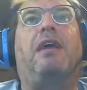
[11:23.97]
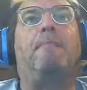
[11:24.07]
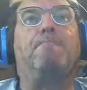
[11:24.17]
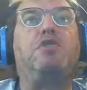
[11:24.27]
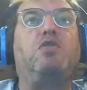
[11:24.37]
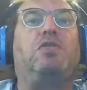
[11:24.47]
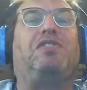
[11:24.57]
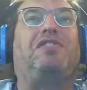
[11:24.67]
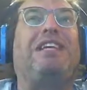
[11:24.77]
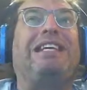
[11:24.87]
a boot
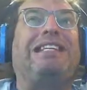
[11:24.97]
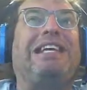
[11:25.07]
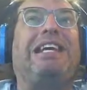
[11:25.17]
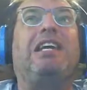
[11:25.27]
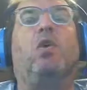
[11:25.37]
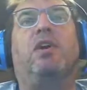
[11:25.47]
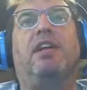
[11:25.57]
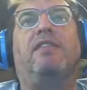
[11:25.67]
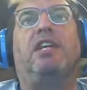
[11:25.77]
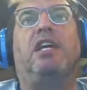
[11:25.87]
CD or
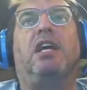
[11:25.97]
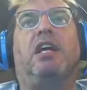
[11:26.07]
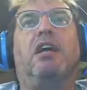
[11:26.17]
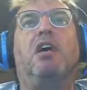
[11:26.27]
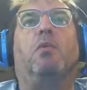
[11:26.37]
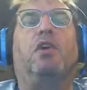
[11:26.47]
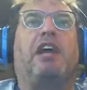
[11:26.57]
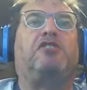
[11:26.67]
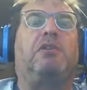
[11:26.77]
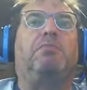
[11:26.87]
DVD, where you
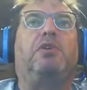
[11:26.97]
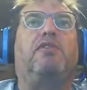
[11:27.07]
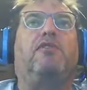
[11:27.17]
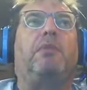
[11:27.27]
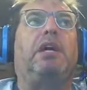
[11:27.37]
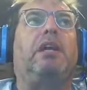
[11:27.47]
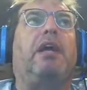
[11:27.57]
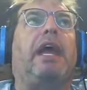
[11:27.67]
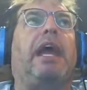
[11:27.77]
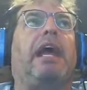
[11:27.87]
actually booted from it
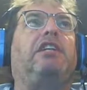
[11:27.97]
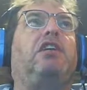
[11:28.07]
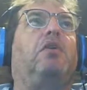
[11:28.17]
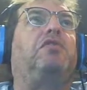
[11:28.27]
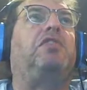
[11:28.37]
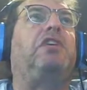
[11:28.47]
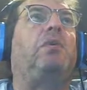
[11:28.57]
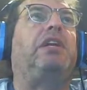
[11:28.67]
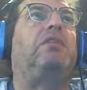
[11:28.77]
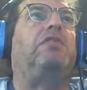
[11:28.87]
and you don't see the
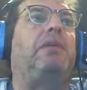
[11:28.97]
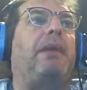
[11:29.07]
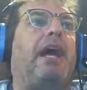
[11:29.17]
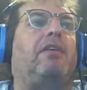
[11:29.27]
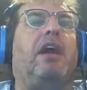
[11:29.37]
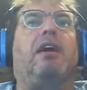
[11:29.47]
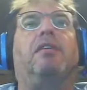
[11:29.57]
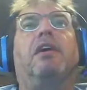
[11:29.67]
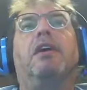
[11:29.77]
Windows in the background,